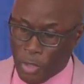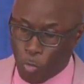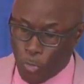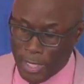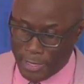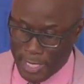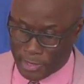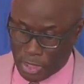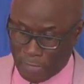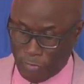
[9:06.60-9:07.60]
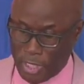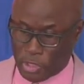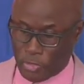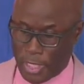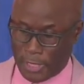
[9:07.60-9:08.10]
from the witness of
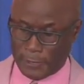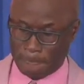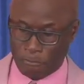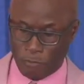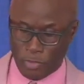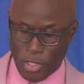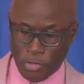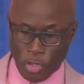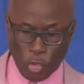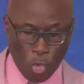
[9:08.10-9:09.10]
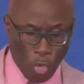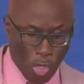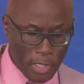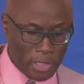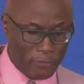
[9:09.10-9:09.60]
Israel. The
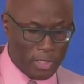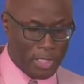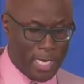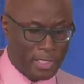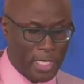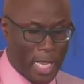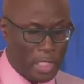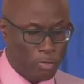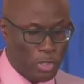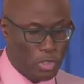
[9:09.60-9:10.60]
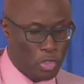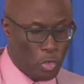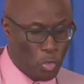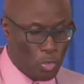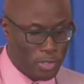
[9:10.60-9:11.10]
court of the Gentiles was
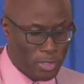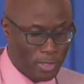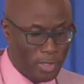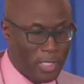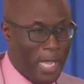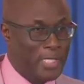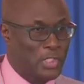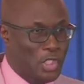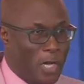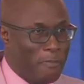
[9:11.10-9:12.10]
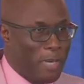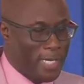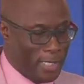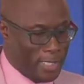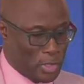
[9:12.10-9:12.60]
used, as
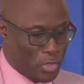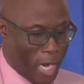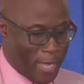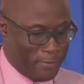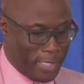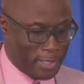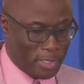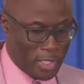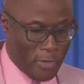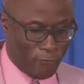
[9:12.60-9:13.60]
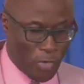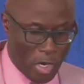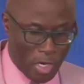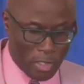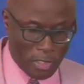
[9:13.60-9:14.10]
somebody described it,
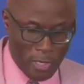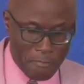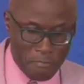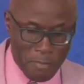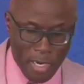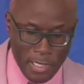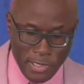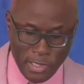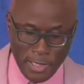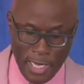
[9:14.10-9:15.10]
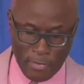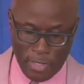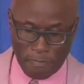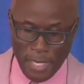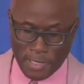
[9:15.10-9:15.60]
for
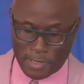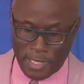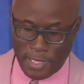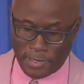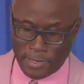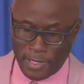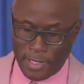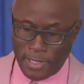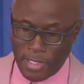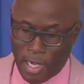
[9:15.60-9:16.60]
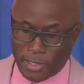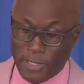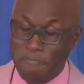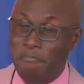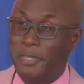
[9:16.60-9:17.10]
mercenary business,
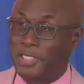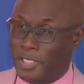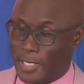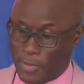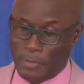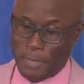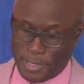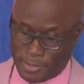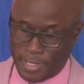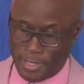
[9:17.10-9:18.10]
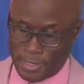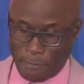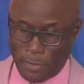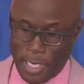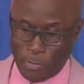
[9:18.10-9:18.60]
not missionary business.
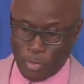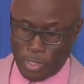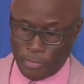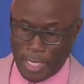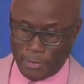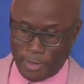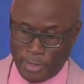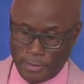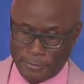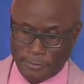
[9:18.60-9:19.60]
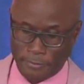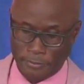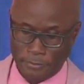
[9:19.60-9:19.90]
A play on word right there.